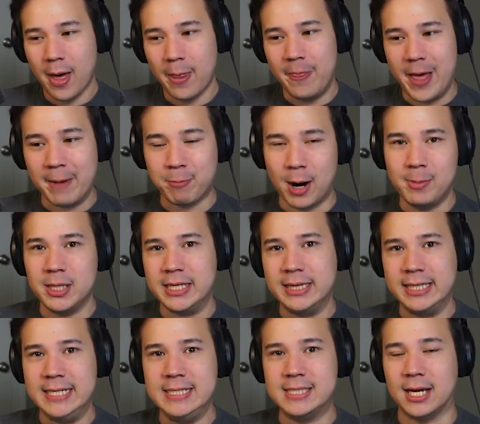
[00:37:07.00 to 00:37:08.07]
that probably
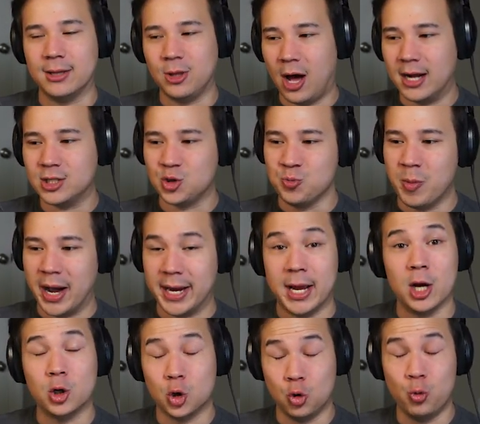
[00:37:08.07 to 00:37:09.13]
leads a lot to my
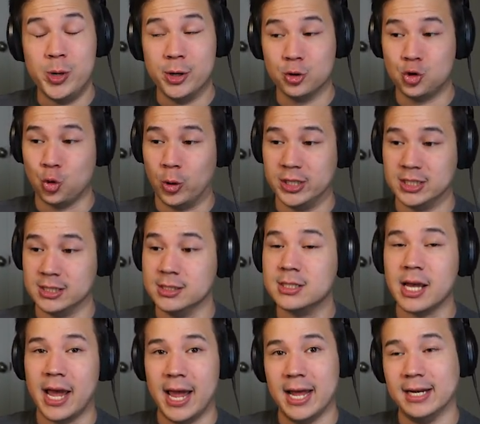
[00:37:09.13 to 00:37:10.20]
career choices
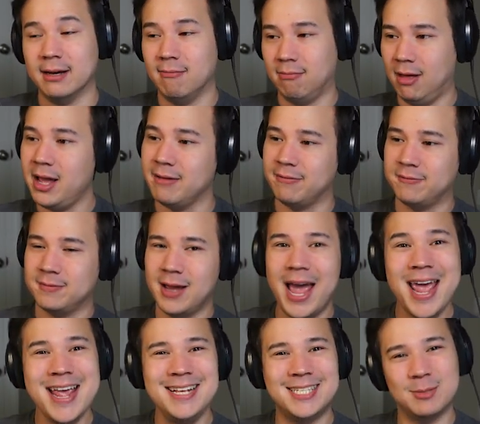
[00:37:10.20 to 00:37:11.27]
in life.
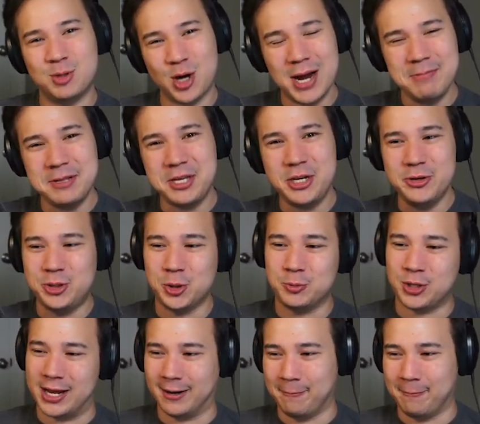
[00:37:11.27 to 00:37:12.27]
Hey, subscribe to the YouTube channel,